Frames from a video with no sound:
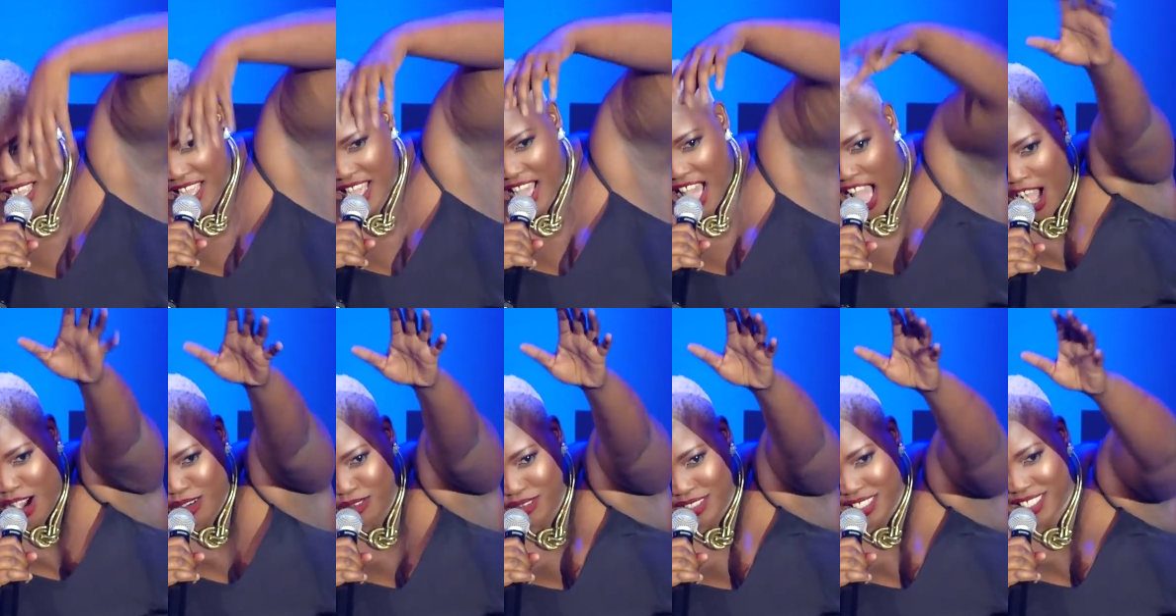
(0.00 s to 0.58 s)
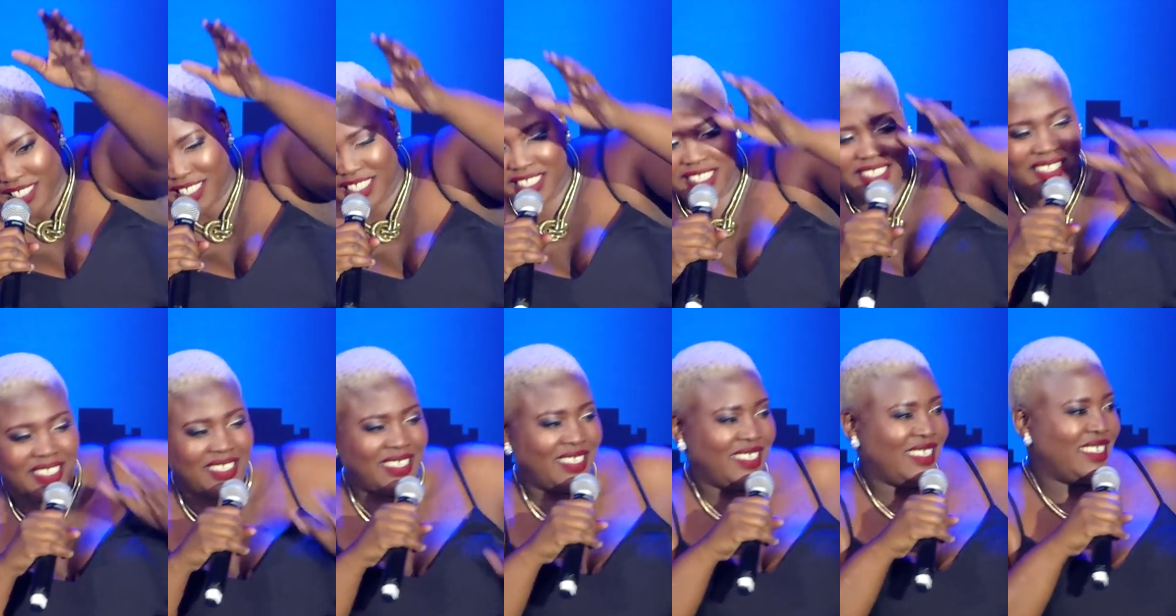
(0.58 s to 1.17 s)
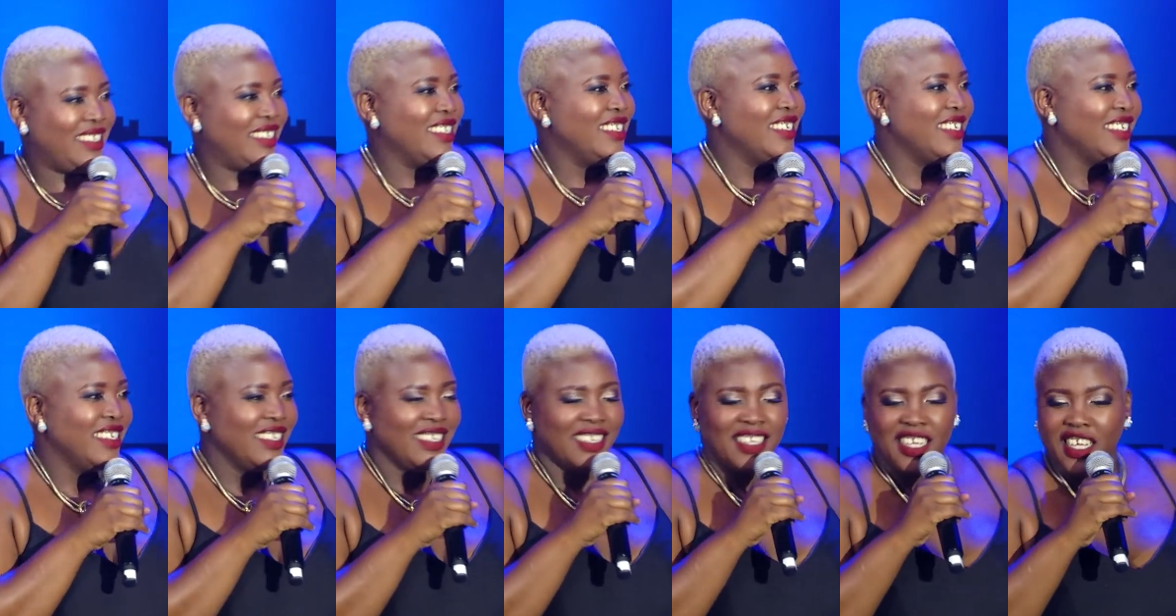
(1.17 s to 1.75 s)
Out.
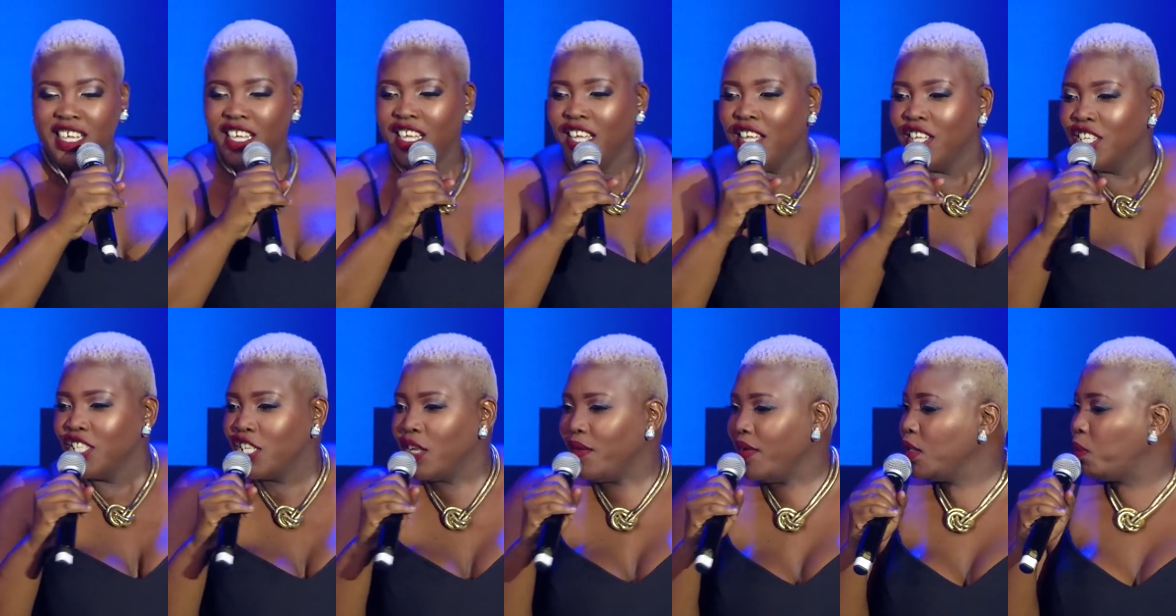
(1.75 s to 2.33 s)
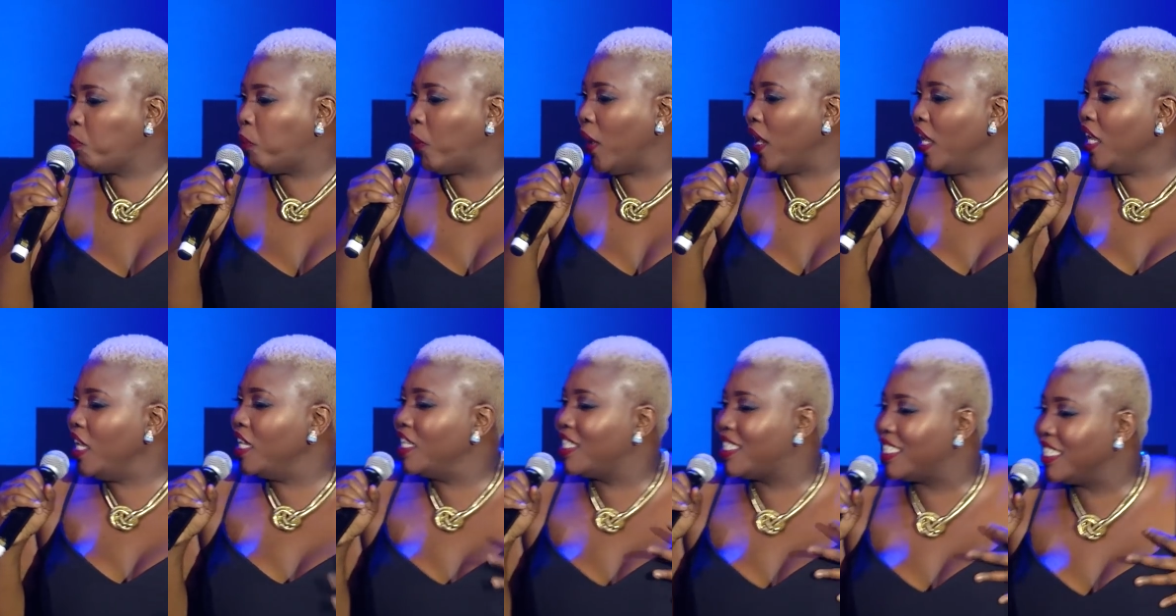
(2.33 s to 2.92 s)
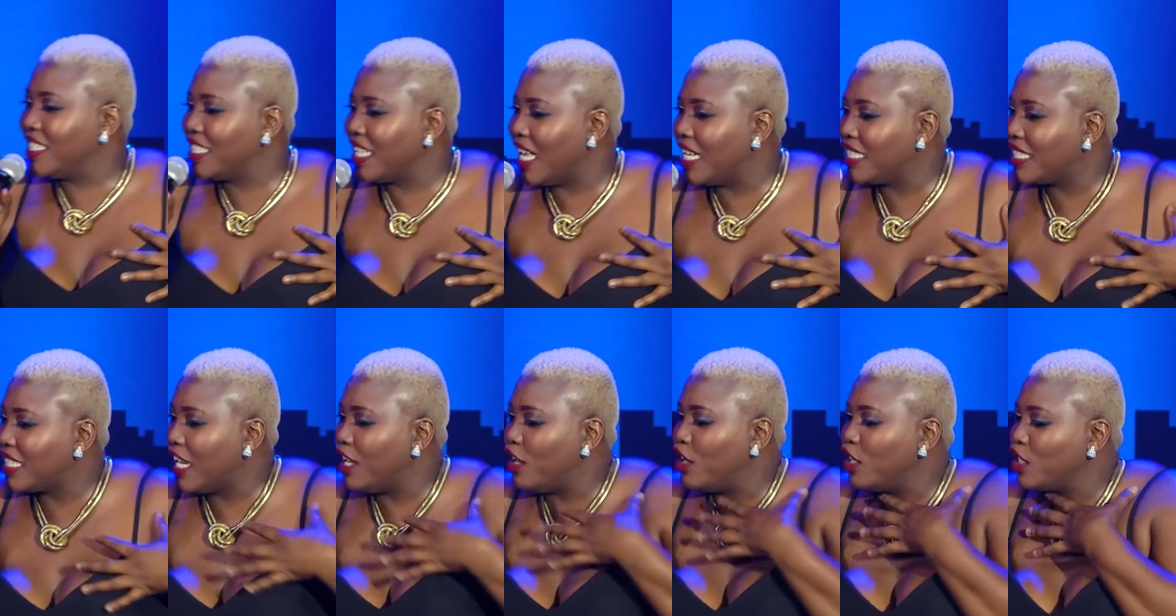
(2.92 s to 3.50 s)
So I was praying,
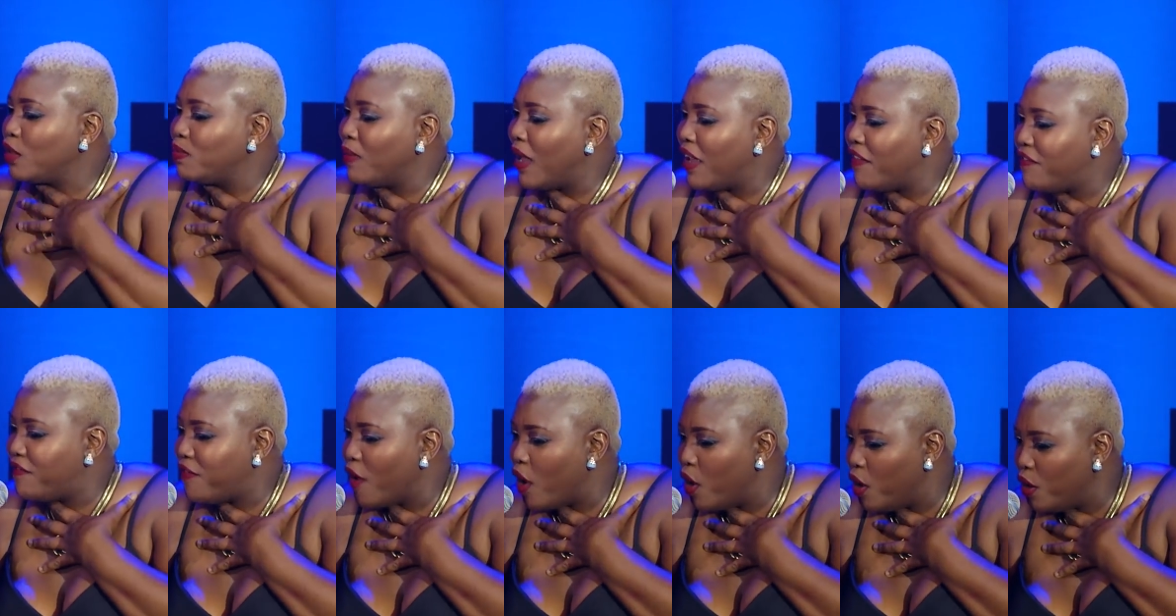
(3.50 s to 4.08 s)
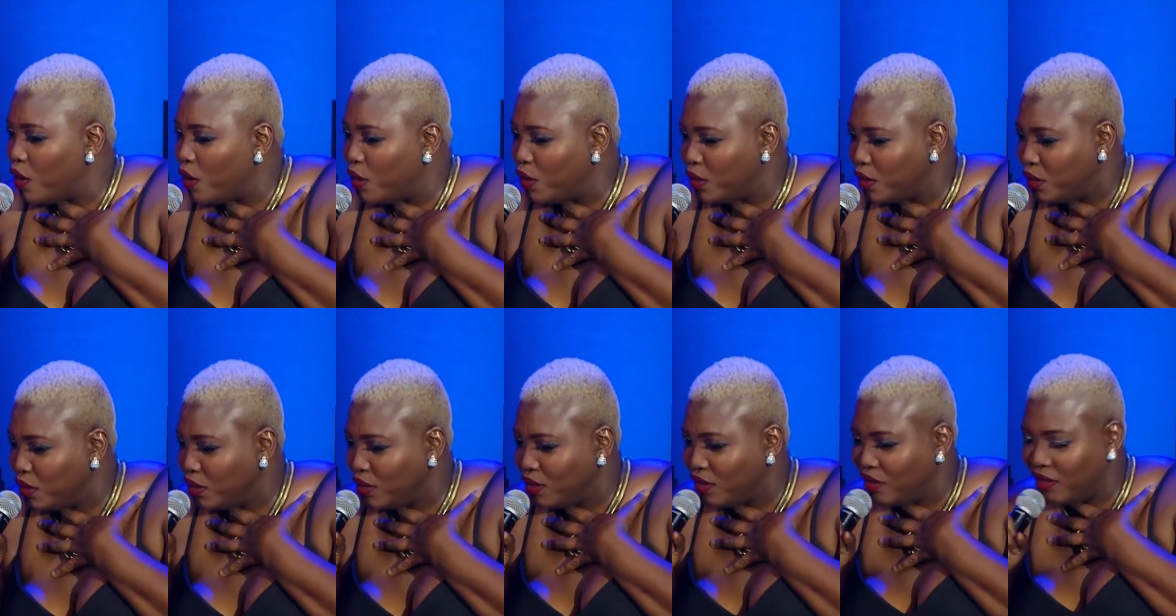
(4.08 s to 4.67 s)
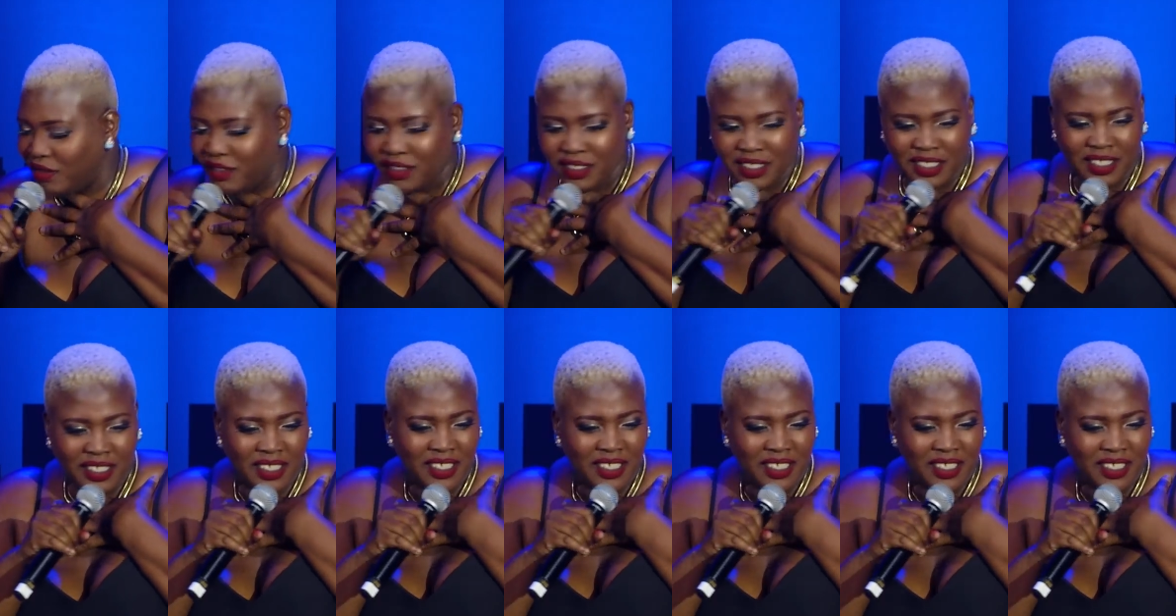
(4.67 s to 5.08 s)
Jesus, I lost my phone.